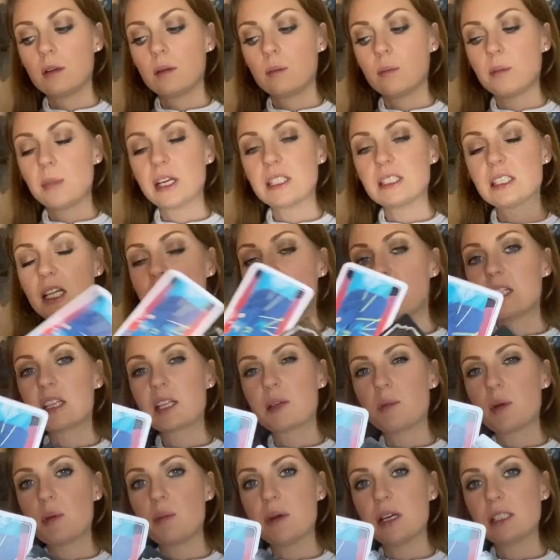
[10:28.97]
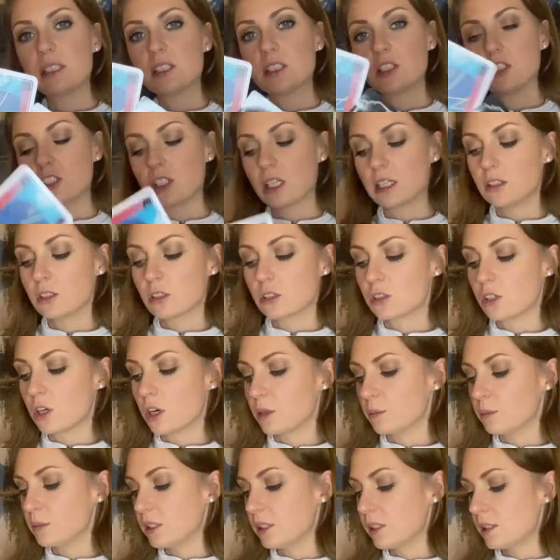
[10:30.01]
by sending them a message that looks
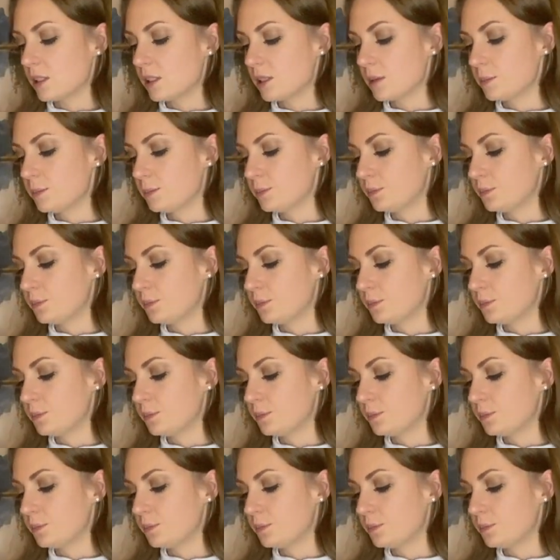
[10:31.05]
harmless?